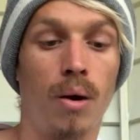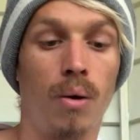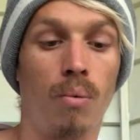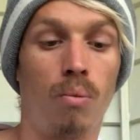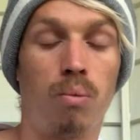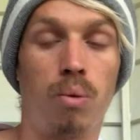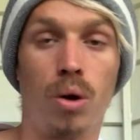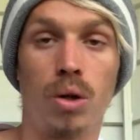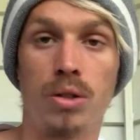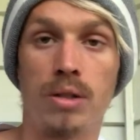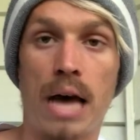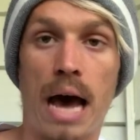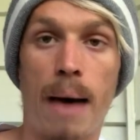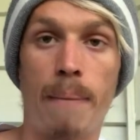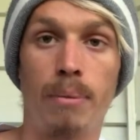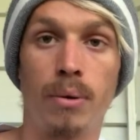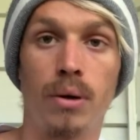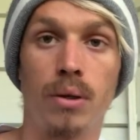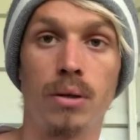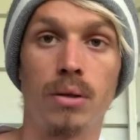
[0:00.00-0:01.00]
what's
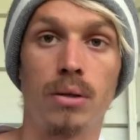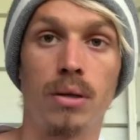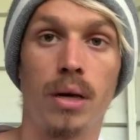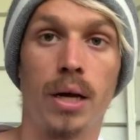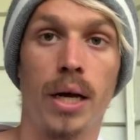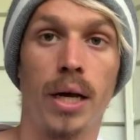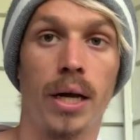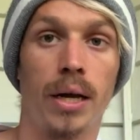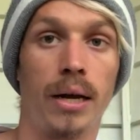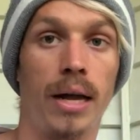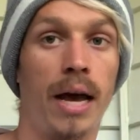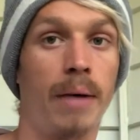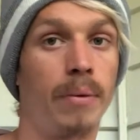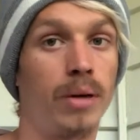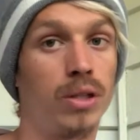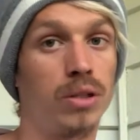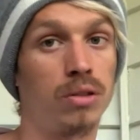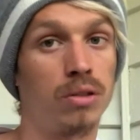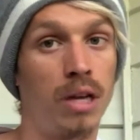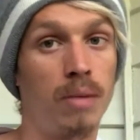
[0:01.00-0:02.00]
happened and how much
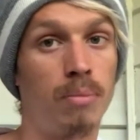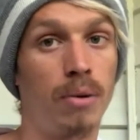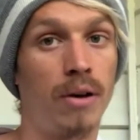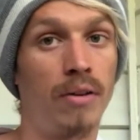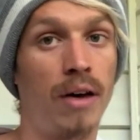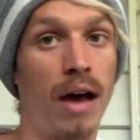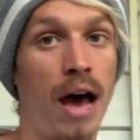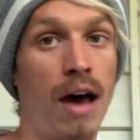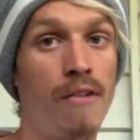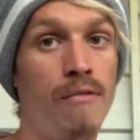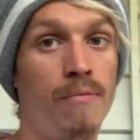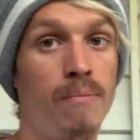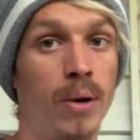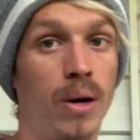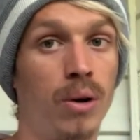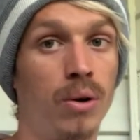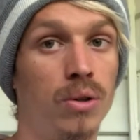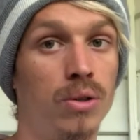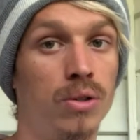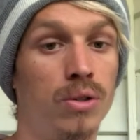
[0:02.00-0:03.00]
sleep I have,
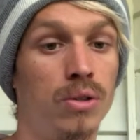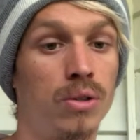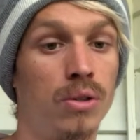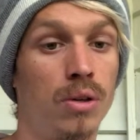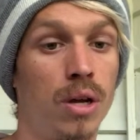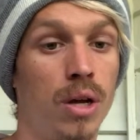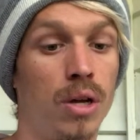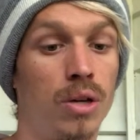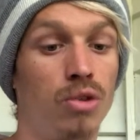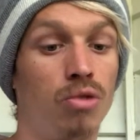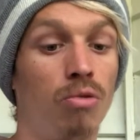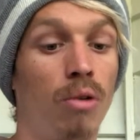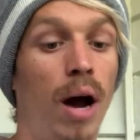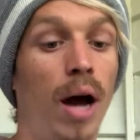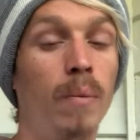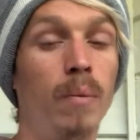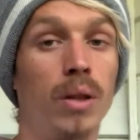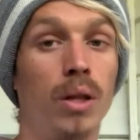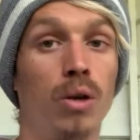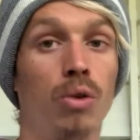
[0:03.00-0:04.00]
because to ride
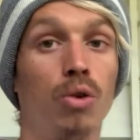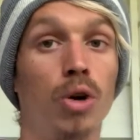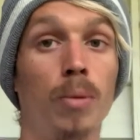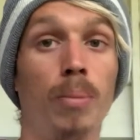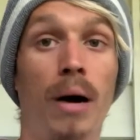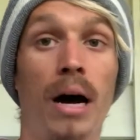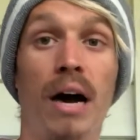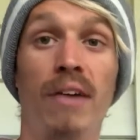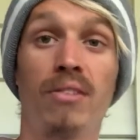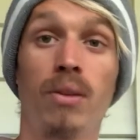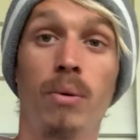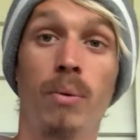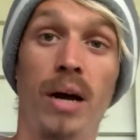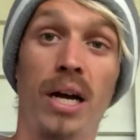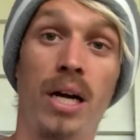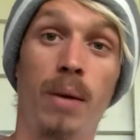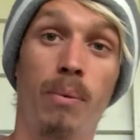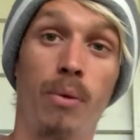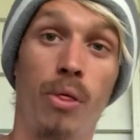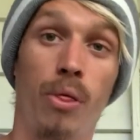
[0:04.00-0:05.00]
with the group I have to wake
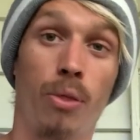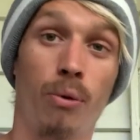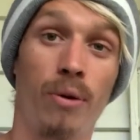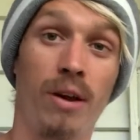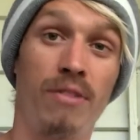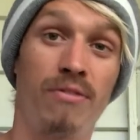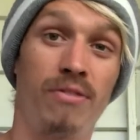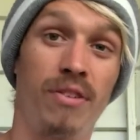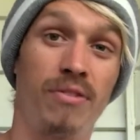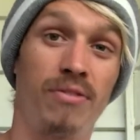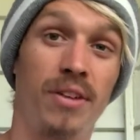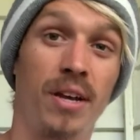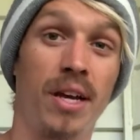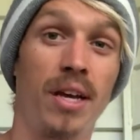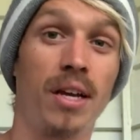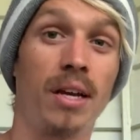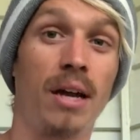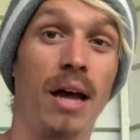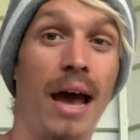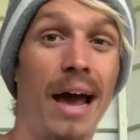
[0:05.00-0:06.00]
up at
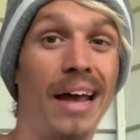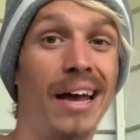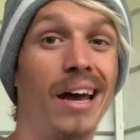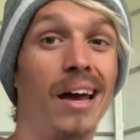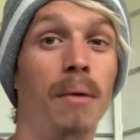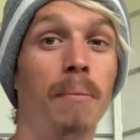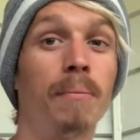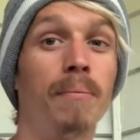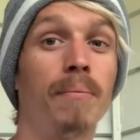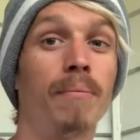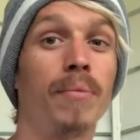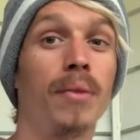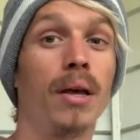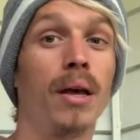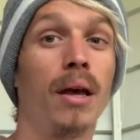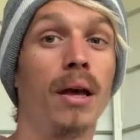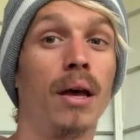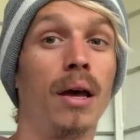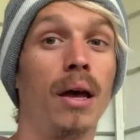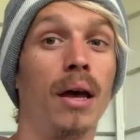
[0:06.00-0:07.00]
3:15 a.m.
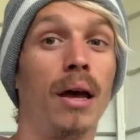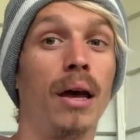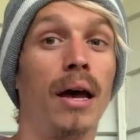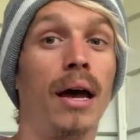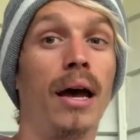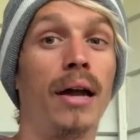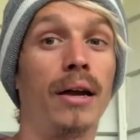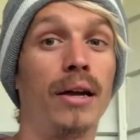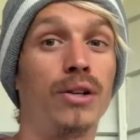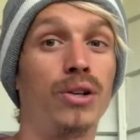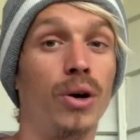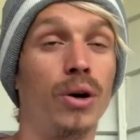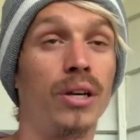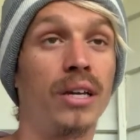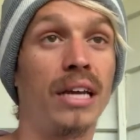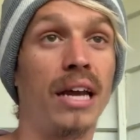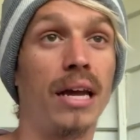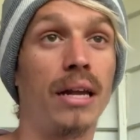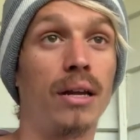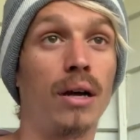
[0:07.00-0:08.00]
and I don't
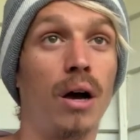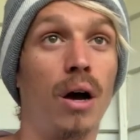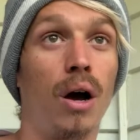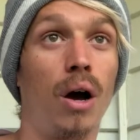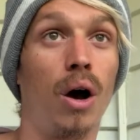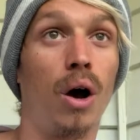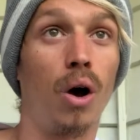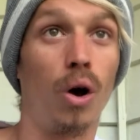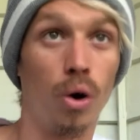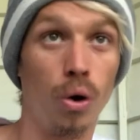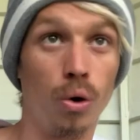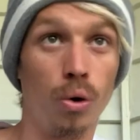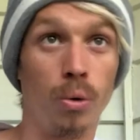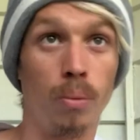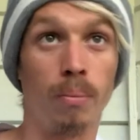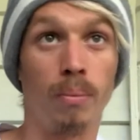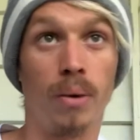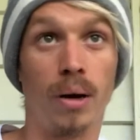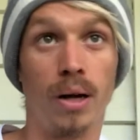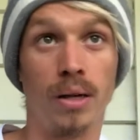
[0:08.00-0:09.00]
get
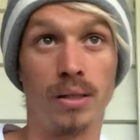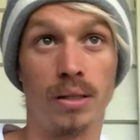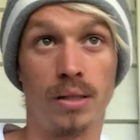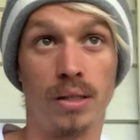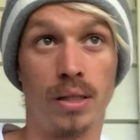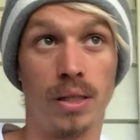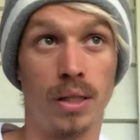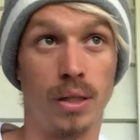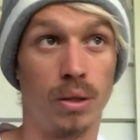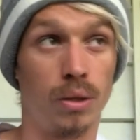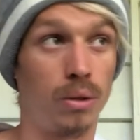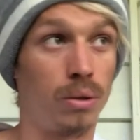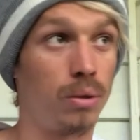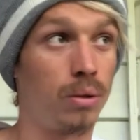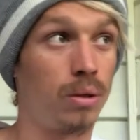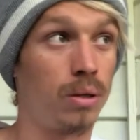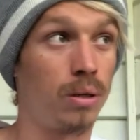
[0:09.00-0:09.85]
home until